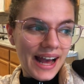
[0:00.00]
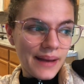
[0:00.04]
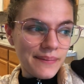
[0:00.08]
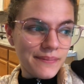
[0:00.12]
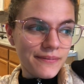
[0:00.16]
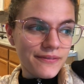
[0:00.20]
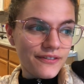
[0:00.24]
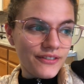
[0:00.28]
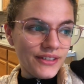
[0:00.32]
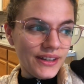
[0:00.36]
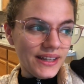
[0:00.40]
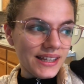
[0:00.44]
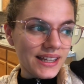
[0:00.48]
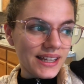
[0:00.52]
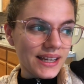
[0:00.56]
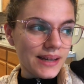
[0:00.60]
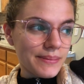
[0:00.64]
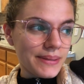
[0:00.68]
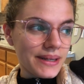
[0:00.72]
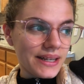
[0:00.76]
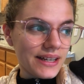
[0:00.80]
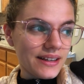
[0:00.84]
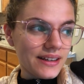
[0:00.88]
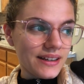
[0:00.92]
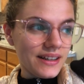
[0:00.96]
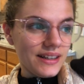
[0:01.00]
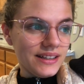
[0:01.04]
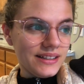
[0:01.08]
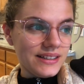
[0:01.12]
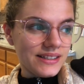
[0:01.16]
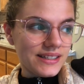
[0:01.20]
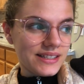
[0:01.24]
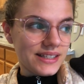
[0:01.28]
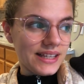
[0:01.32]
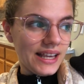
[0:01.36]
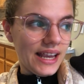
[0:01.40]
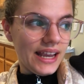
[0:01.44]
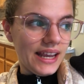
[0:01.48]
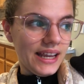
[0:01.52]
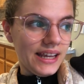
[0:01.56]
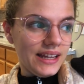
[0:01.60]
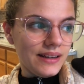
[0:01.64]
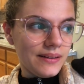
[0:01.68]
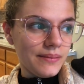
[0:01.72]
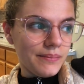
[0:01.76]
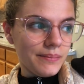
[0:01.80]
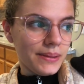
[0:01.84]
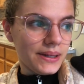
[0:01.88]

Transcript: I'm feeling a bit insane,